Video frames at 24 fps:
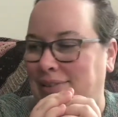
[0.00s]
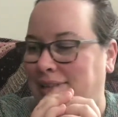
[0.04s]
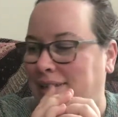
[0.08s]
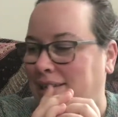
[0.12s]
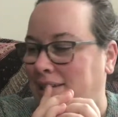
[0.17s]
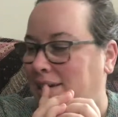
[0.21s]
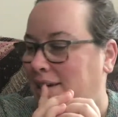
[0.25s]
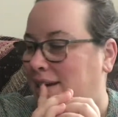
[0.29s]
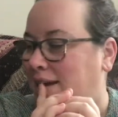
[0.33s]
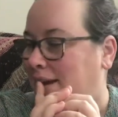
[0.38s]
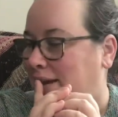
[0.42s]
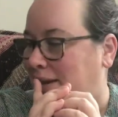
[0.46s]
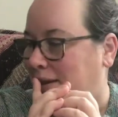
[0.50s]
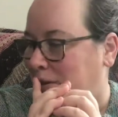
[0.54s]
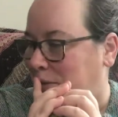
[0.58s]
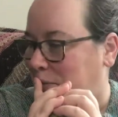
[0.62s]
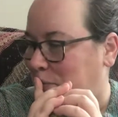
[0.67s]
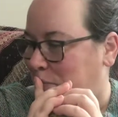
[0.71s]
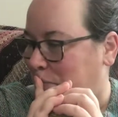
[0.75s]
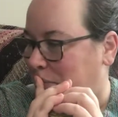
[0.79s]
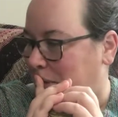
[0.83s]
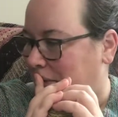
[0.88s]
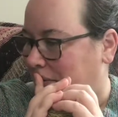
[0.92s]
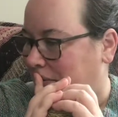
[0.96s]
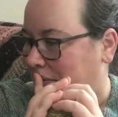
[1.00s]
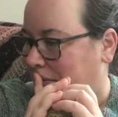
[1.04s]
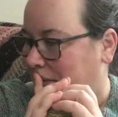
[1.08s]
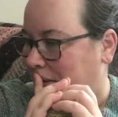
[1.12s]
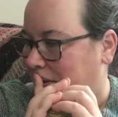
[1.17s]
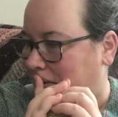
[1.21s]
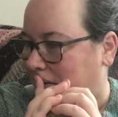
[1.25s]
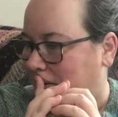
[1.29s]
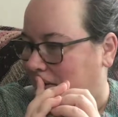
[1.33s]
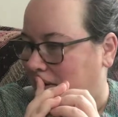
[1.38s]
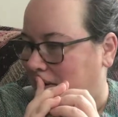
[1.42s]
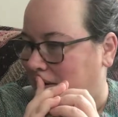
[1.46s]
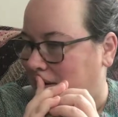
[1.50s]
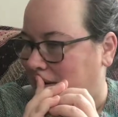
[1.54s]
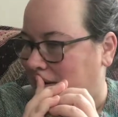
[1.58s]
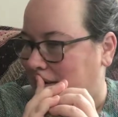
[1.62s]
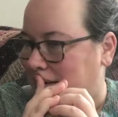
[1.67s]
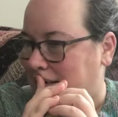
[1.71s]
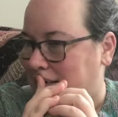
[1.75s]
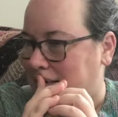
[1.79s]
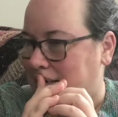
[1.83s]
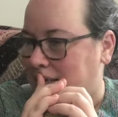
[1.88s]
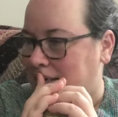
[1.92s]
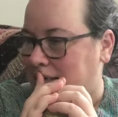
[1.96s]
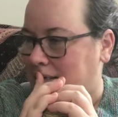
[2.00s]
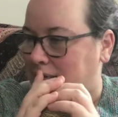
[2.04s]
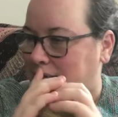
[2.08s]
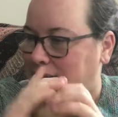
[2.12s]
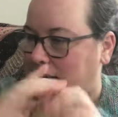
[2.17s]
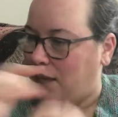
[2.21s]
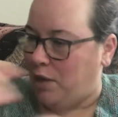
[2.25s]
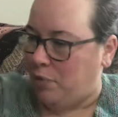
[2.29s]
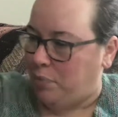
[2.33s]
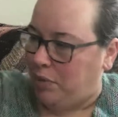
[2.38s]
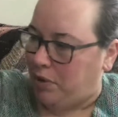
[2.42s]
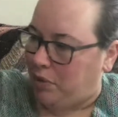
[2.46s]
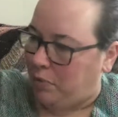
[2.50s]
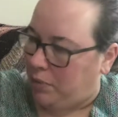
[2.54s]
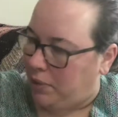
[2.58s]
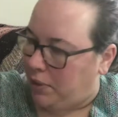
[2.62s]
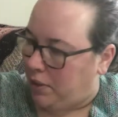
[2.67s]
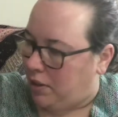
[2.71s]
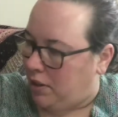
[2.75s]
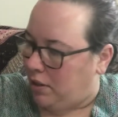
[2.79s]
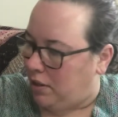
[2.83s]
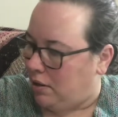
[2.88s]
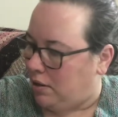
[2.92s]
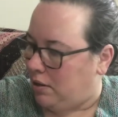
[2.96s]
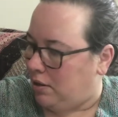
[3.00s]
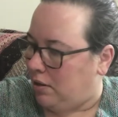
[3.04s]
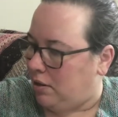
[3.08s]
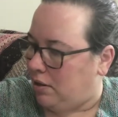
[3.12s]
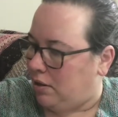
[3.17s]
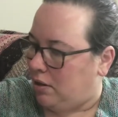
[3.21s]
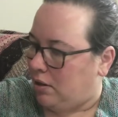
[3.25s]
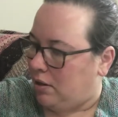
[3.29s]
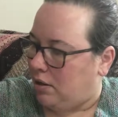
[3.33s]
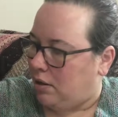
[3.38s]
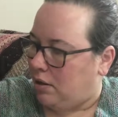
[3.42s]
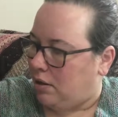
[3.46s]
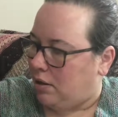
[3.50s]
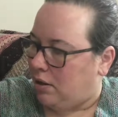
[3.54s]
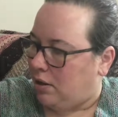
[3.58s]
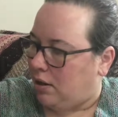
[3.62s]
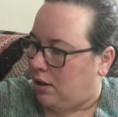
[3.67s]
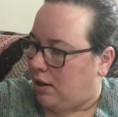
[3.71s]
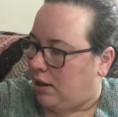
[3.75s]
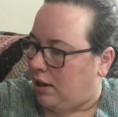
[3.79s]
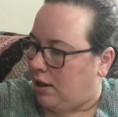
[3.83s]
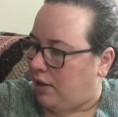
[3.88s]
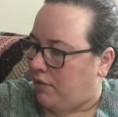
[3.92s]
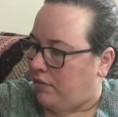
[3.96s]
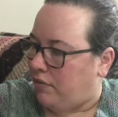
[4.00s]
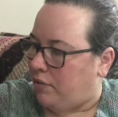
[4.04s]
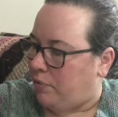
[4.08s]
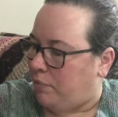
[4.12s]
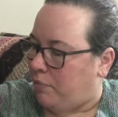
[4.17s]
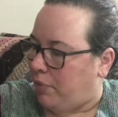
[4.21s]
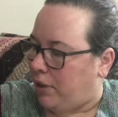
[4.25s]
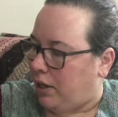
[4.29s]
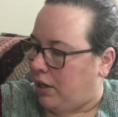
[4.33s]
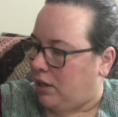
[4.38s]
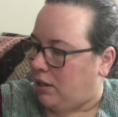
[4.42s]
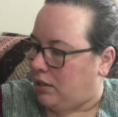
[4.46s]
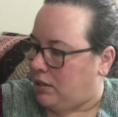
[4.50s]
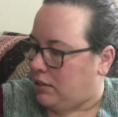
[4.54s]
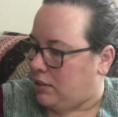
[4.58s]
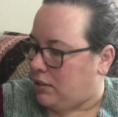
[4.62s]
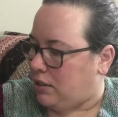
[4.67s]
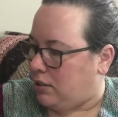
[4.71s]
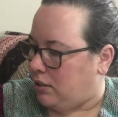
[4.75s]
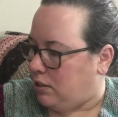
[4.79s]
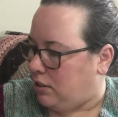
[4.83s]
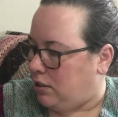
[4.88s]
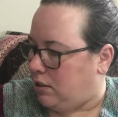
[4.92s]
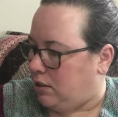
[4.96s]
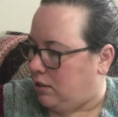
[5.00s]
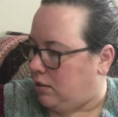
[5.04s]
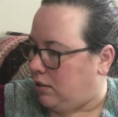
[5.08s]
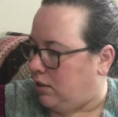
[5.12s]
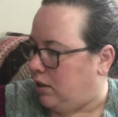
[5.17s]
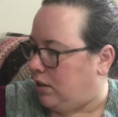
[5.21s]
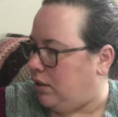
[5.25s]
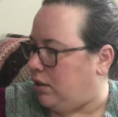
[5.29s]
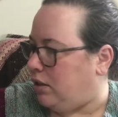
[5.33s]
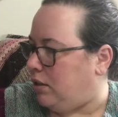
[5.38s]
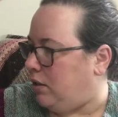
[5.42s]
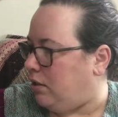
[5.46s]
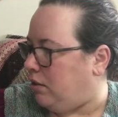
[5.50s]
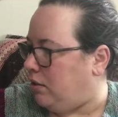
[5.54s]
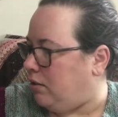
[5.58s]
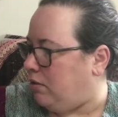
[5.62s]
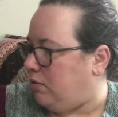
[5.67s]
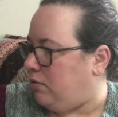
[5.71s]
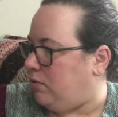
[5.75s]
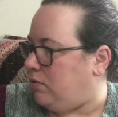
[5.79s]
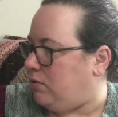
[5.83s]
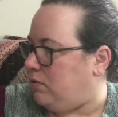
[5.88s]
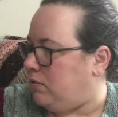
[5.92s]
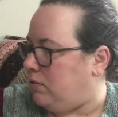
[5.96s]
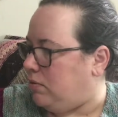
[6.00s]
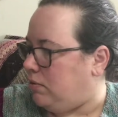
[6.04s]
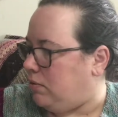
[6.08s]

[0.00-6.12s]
the name of the yarn is escaping me. I have the bands in here, I think, though.